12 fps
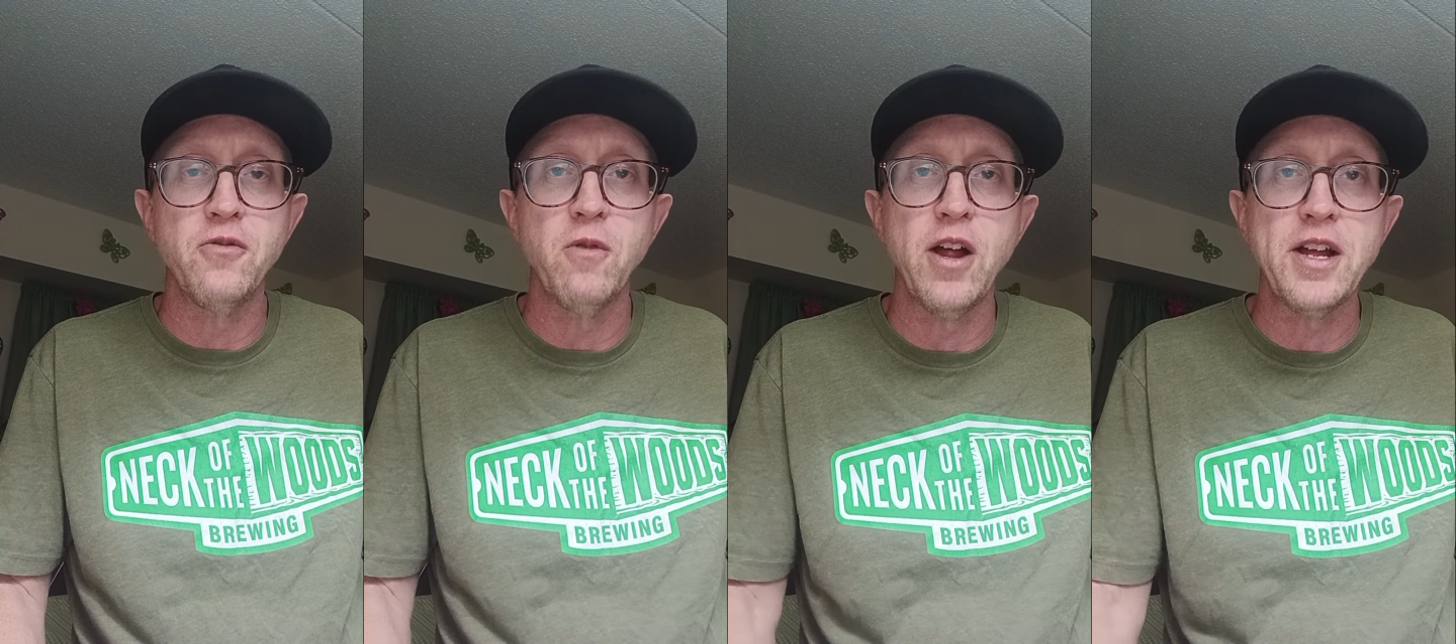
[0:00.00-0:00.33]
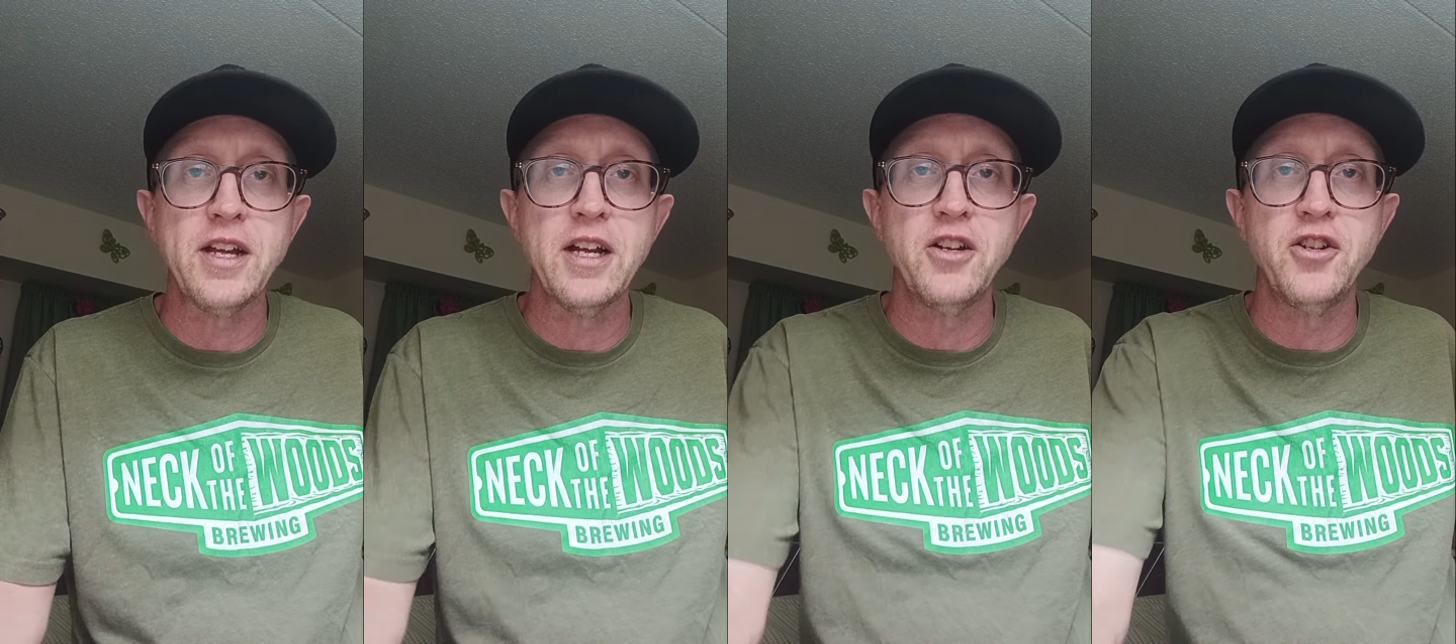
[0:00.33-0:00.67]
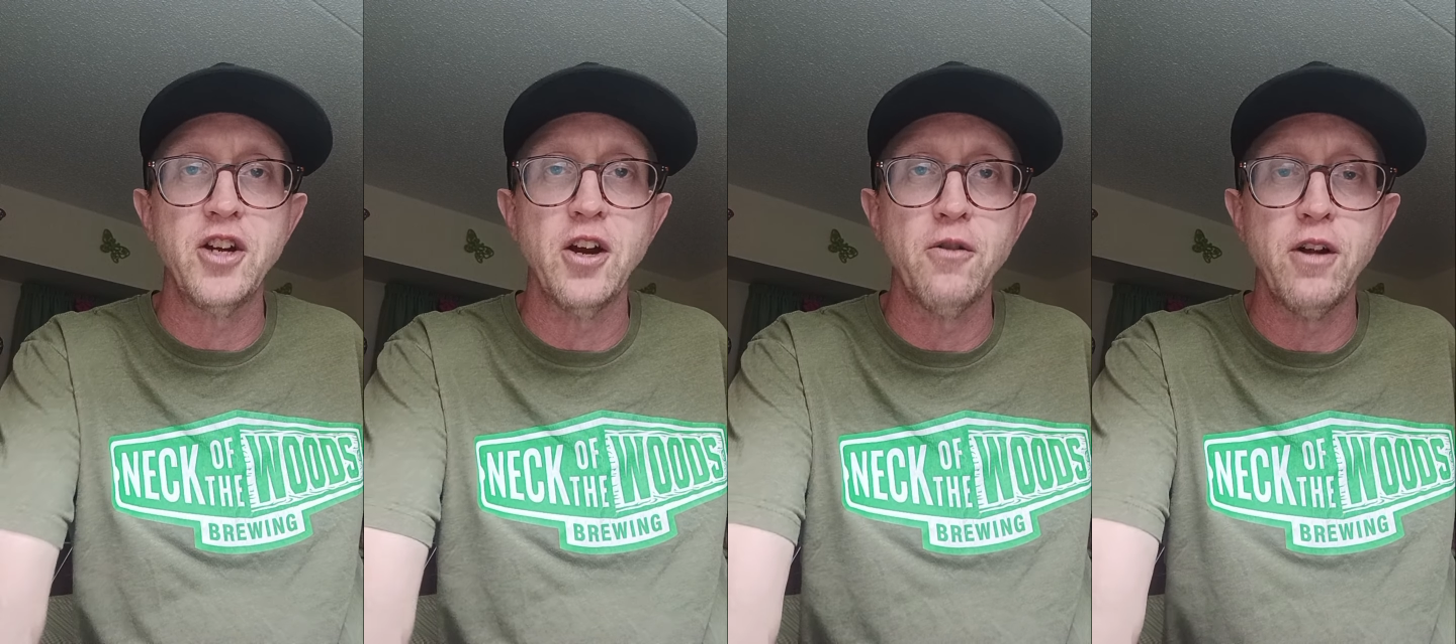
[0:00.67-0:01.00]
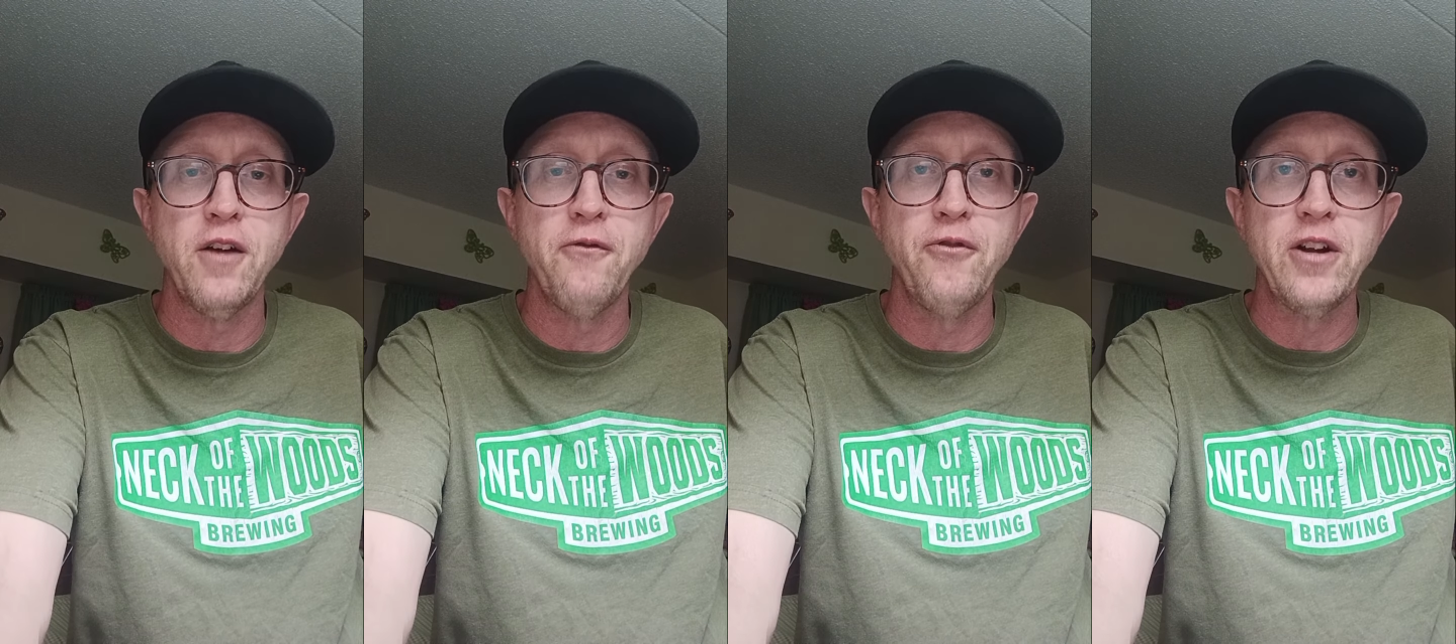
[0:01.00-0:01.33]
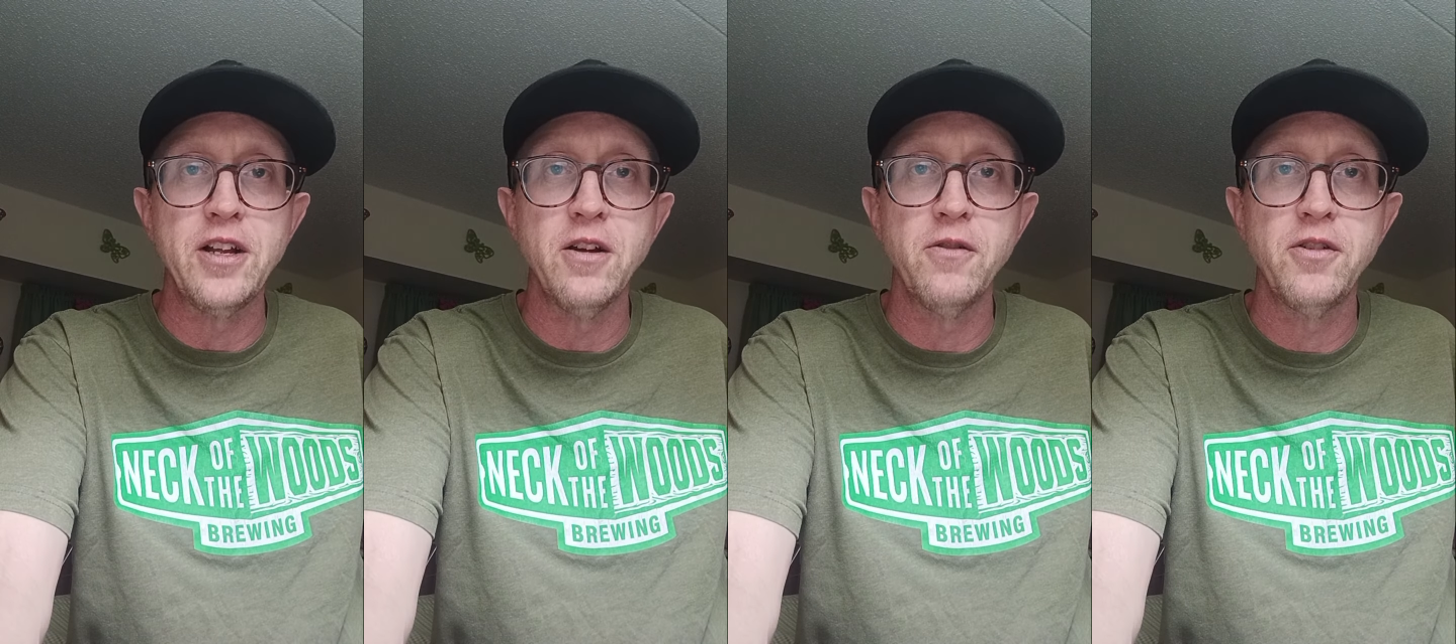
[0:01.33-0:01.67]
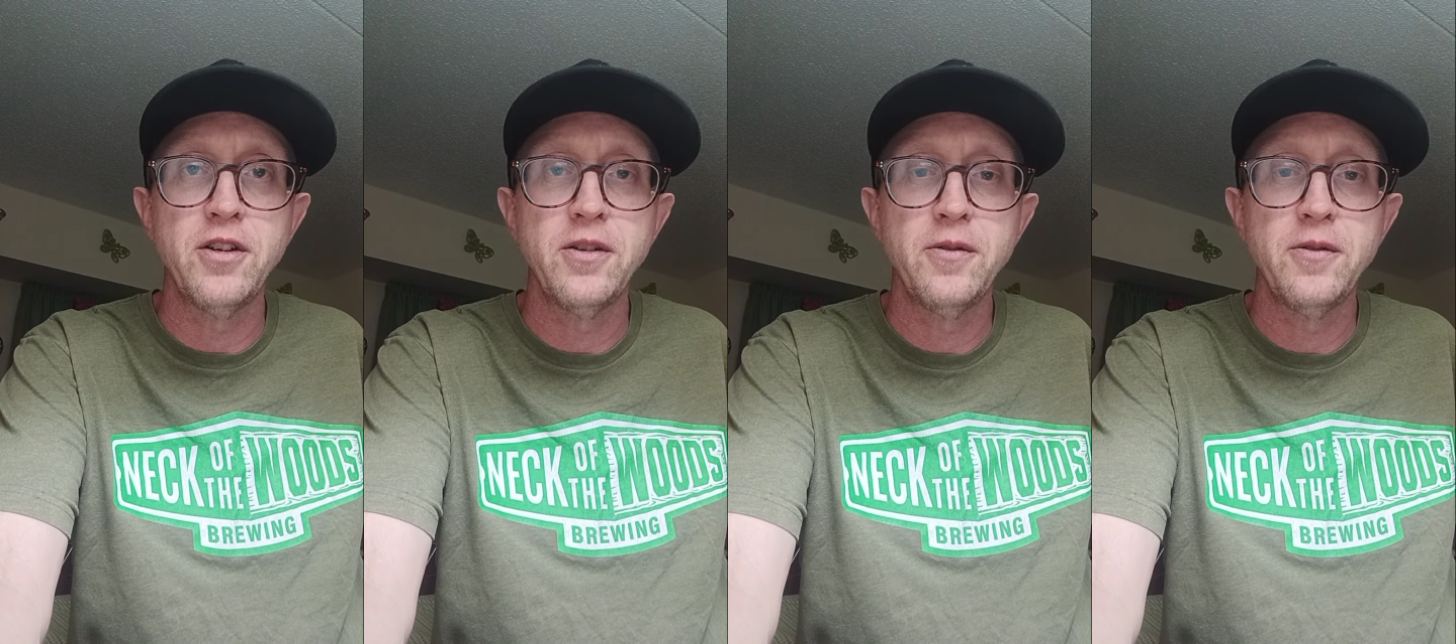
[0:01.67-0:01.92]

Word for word: Like and share videos.